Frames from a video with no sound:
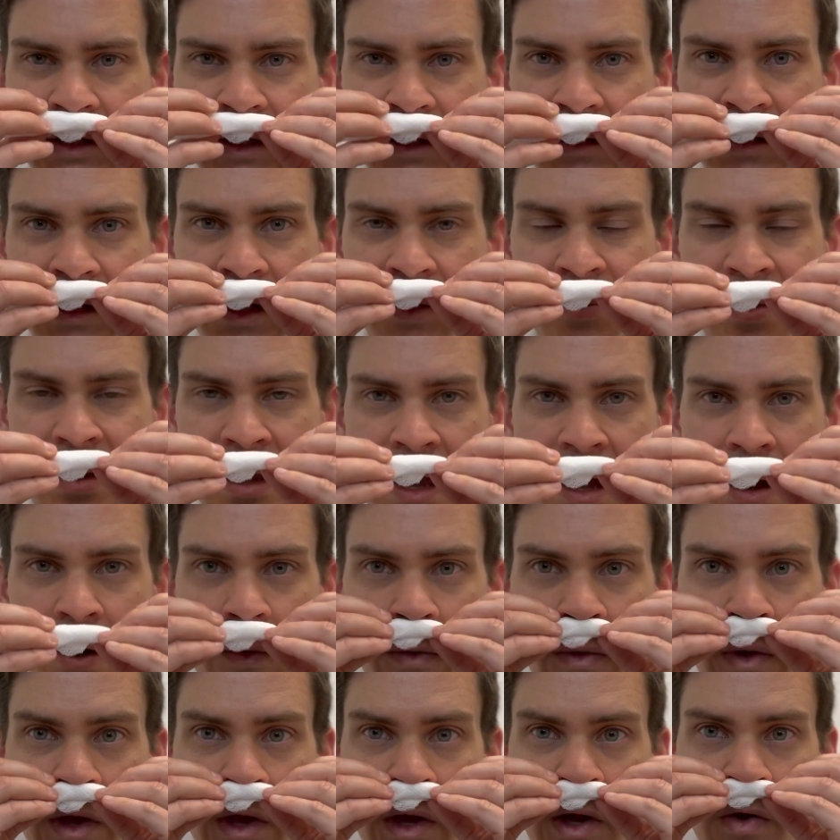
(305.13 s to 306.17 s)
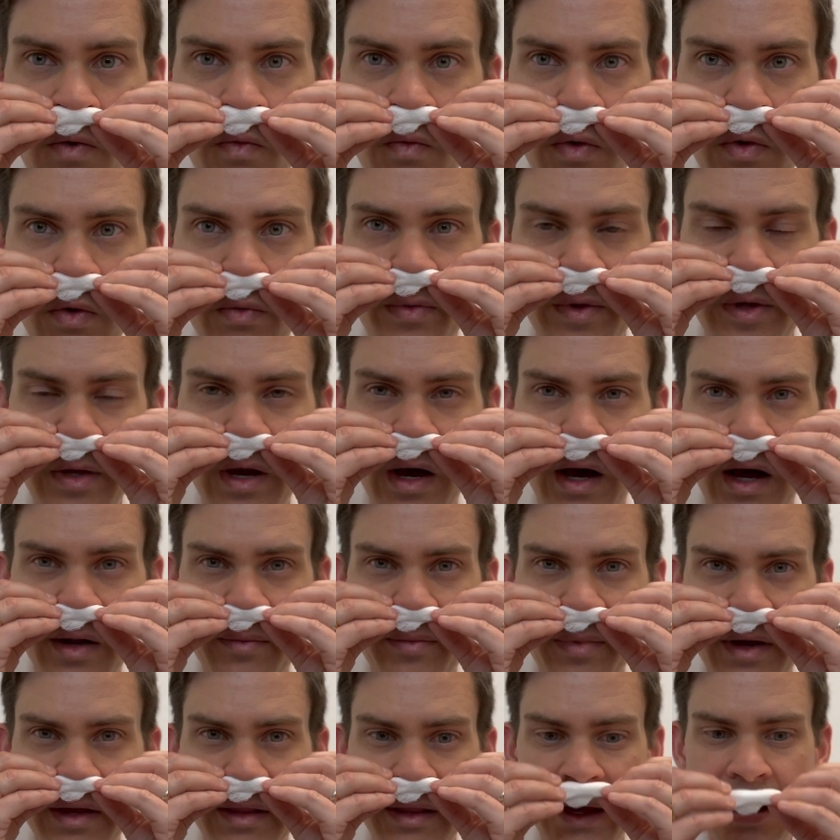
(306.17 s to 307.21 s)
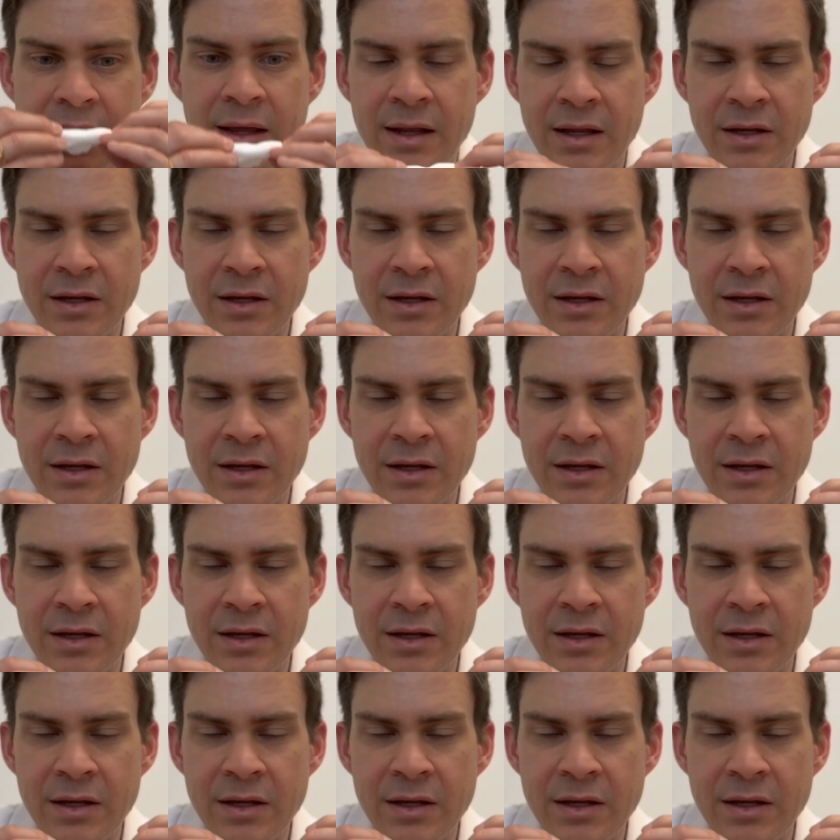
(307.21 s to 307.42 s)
that's coming out will be caught by that.